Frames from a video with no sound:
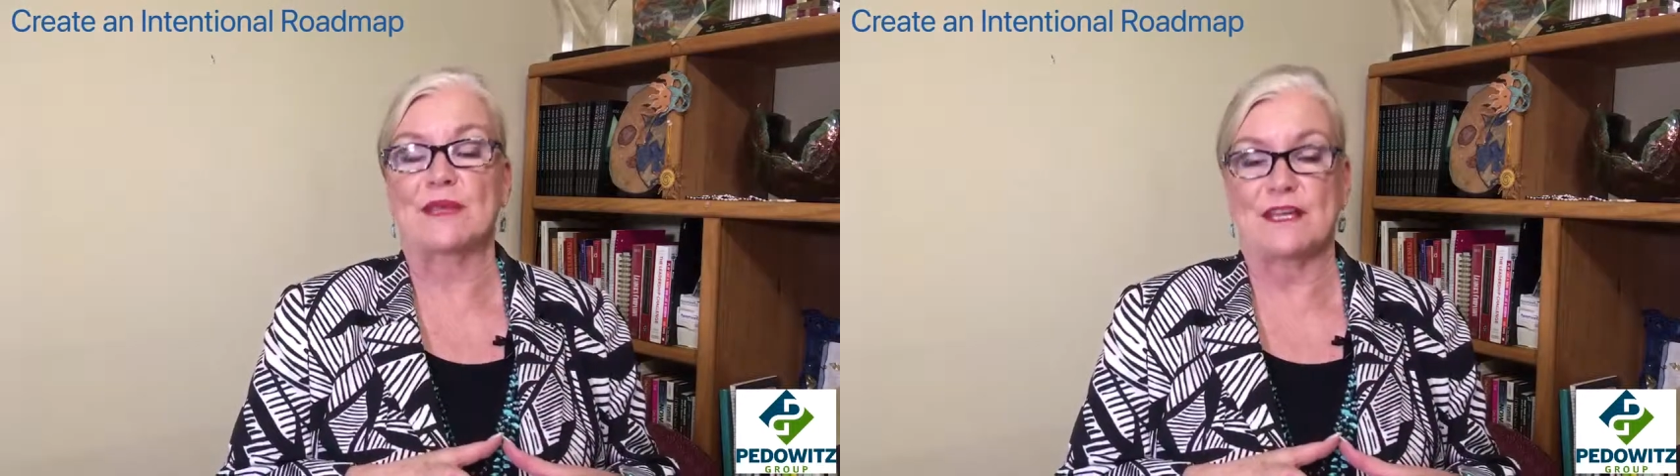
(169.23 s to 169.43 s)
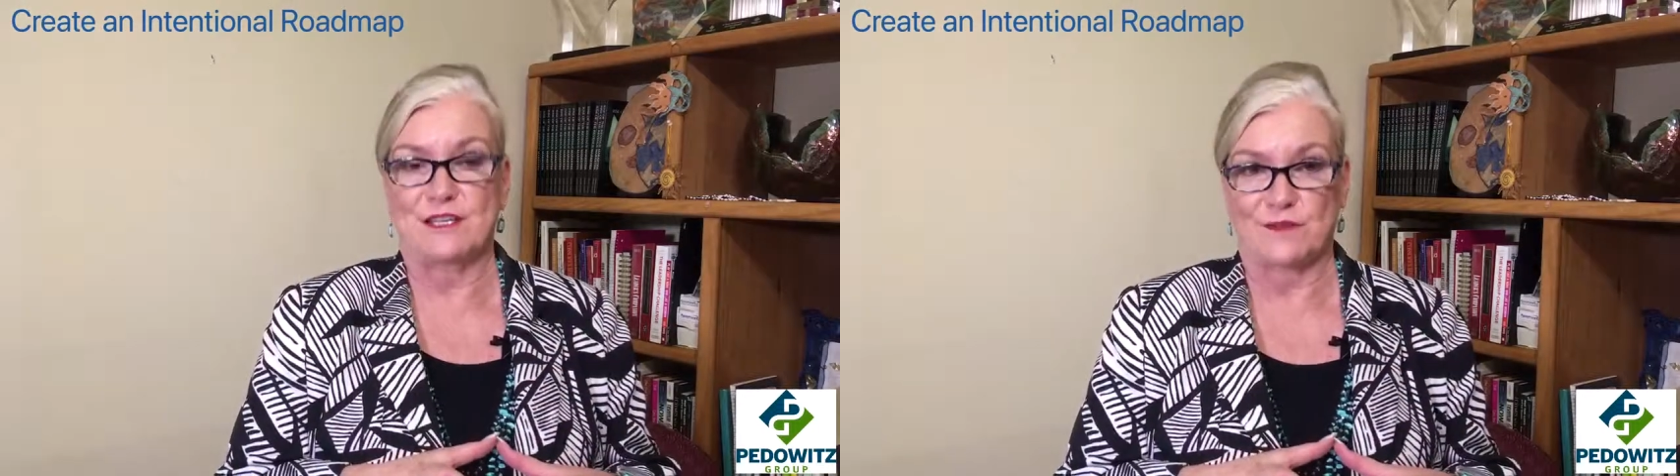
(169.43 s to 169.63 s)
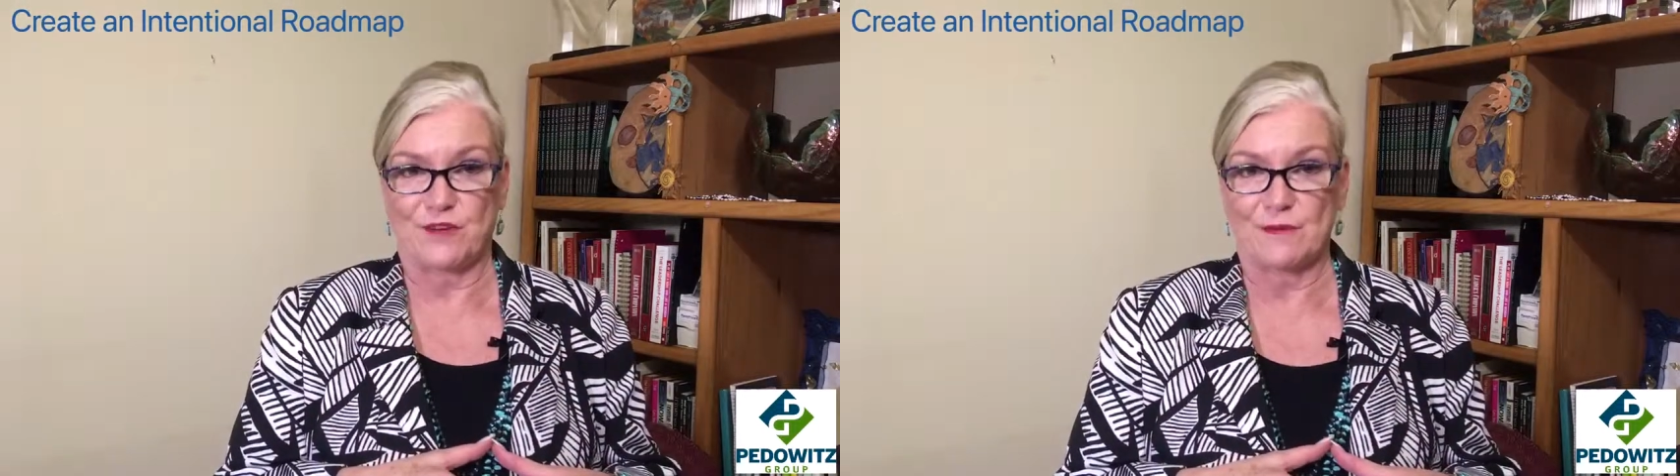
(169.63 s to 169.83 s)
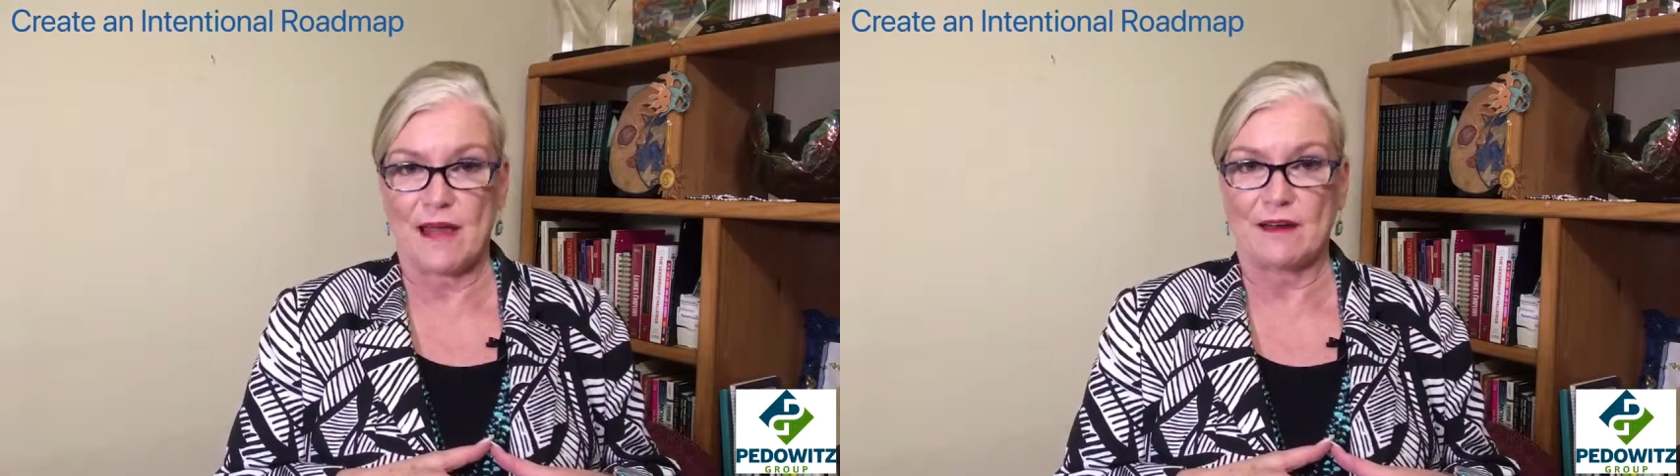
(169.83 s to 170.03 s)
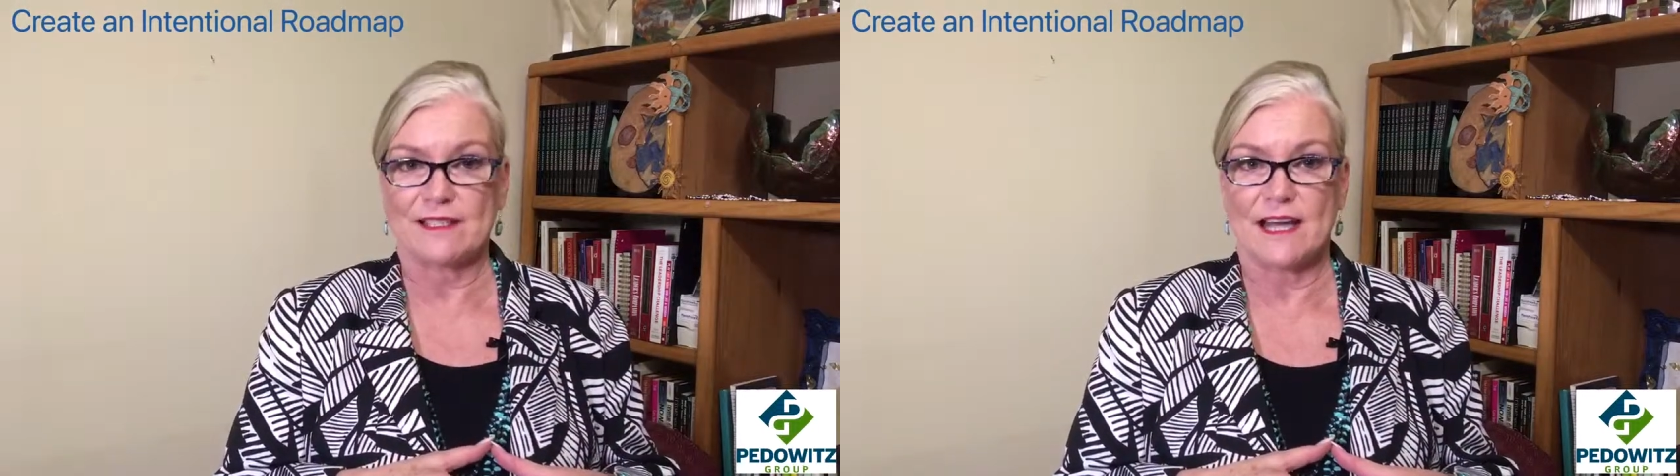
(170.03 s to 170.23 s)
be a different
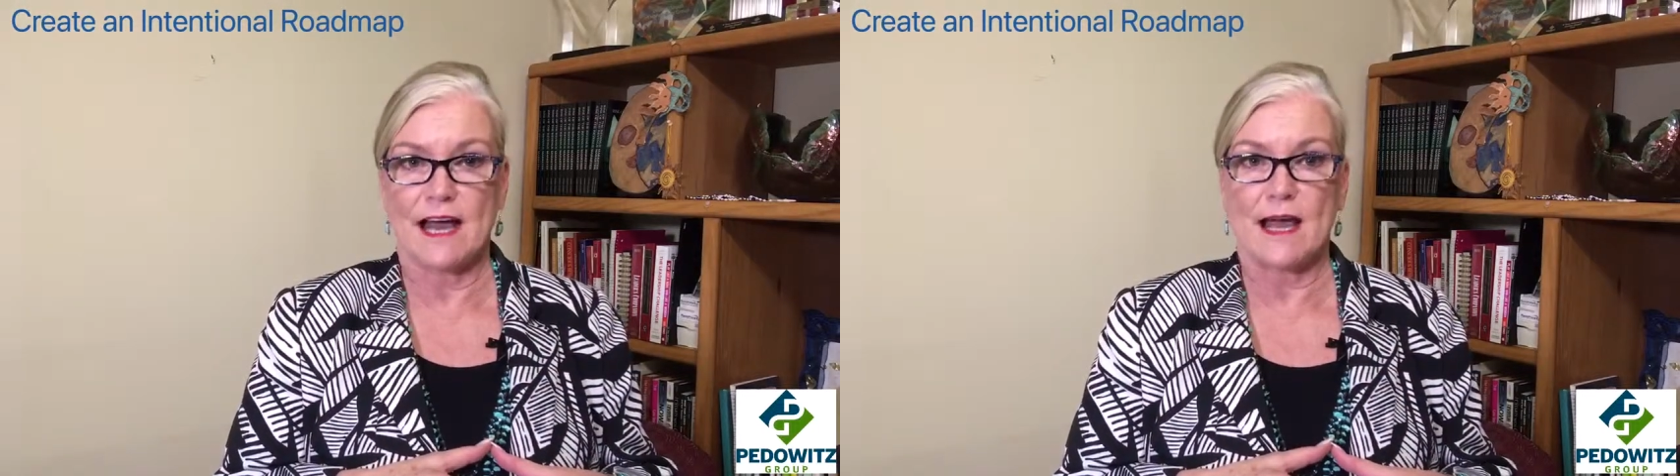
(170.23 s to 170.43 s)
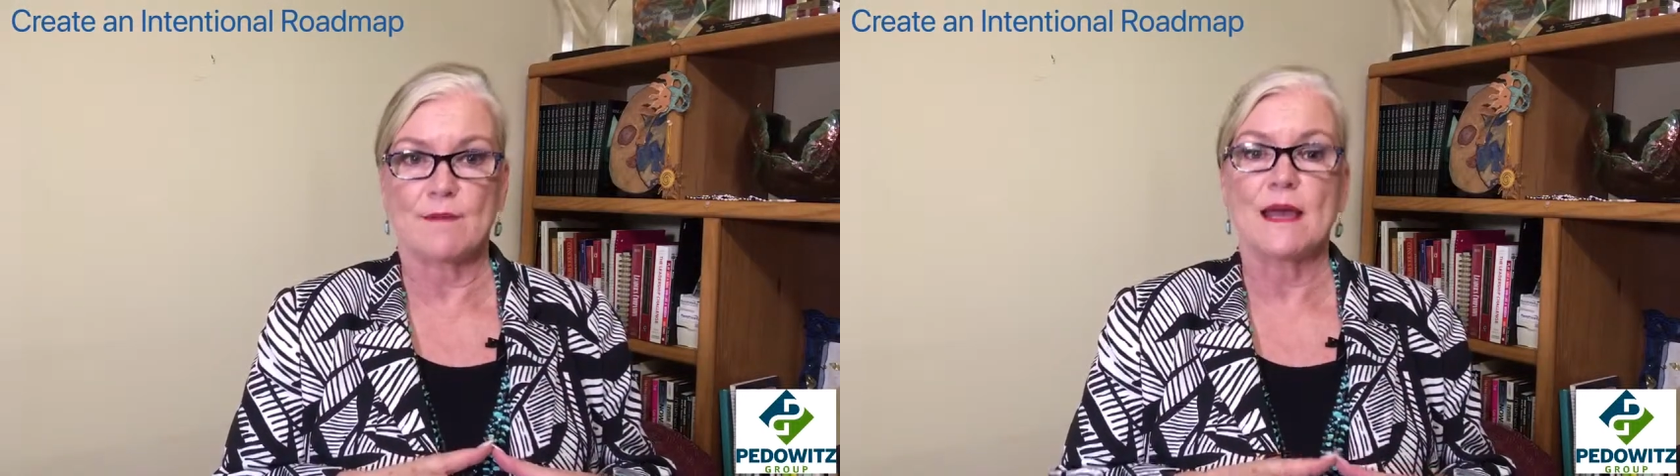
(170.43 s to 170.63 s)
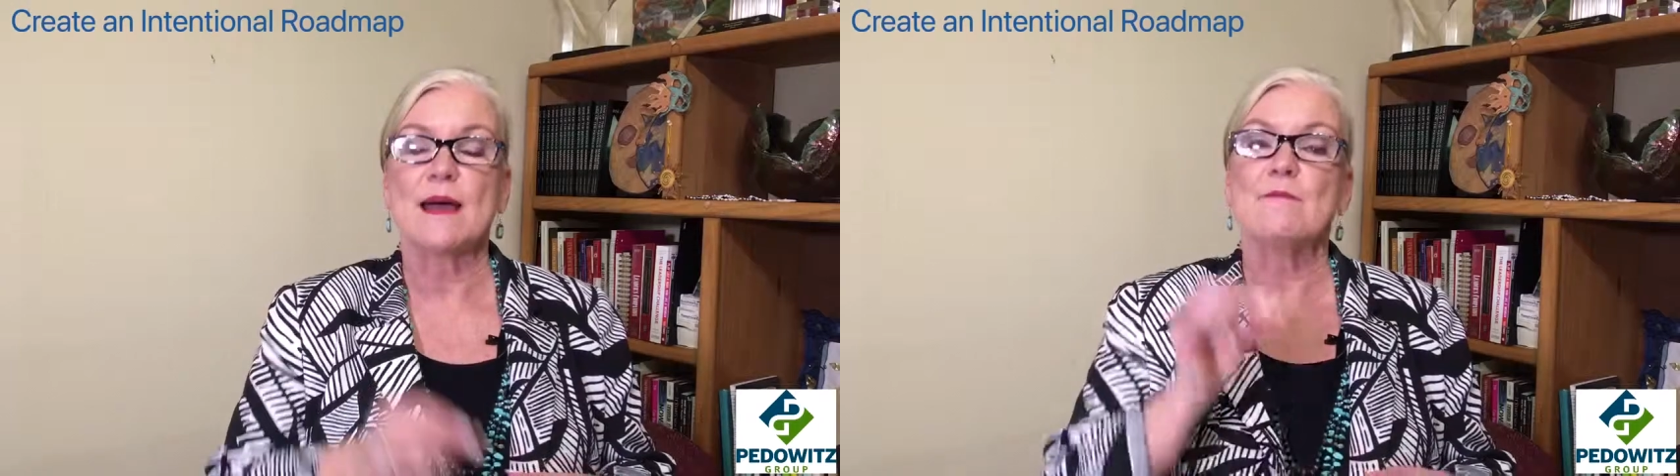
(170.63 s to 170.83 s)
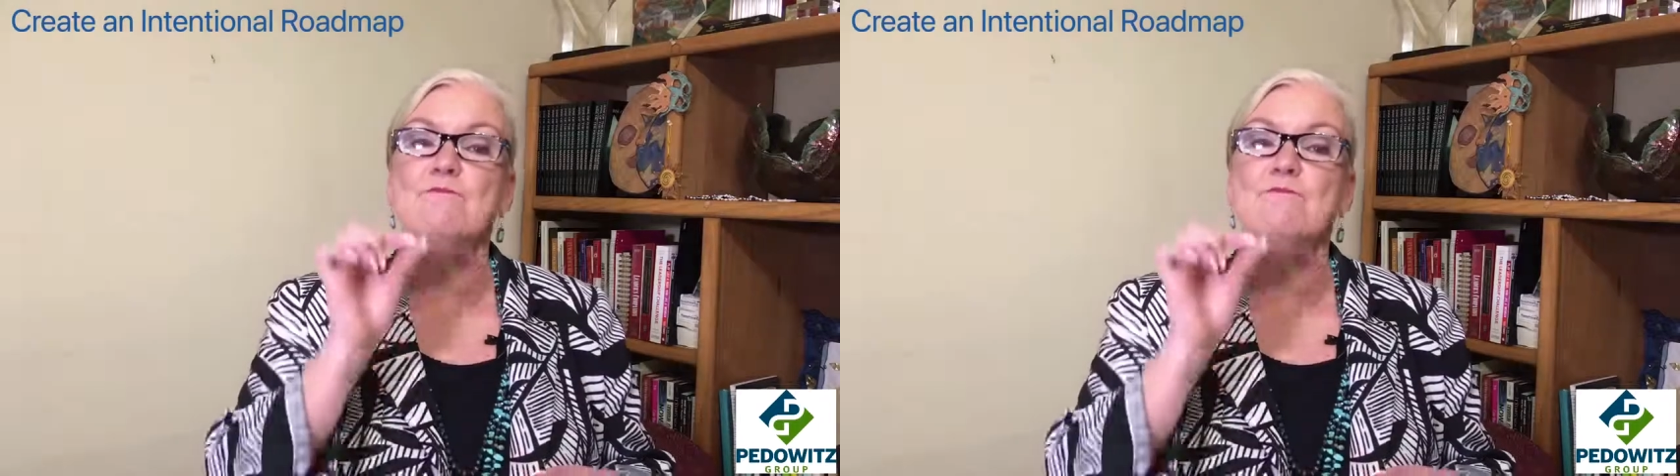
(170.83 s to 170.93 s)
amount of time,